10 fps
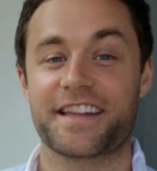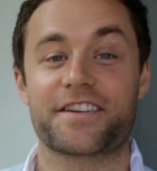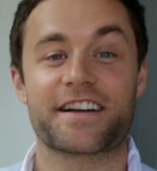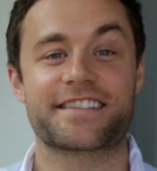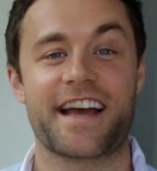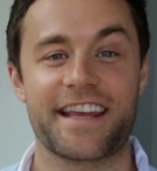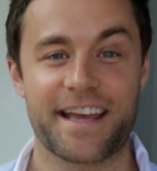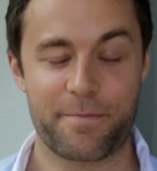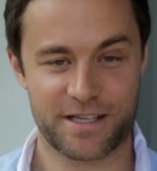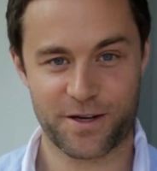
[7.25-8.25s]
another
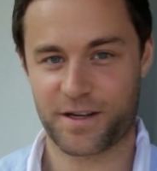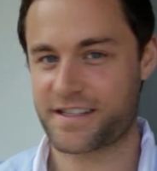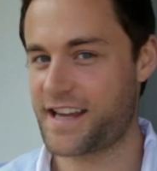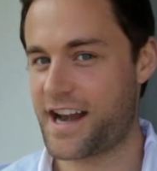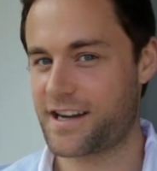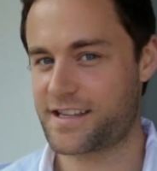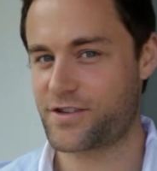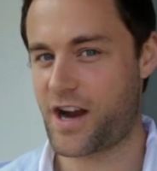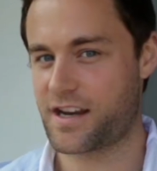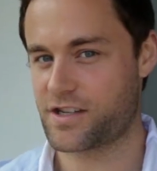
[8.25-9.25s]
exciting episode of Saturday
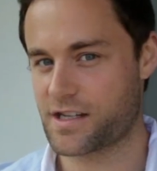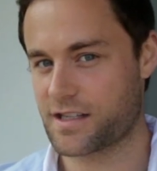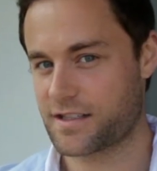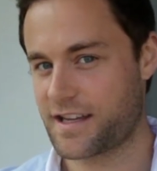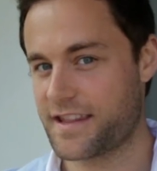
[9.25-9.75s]
Strategy.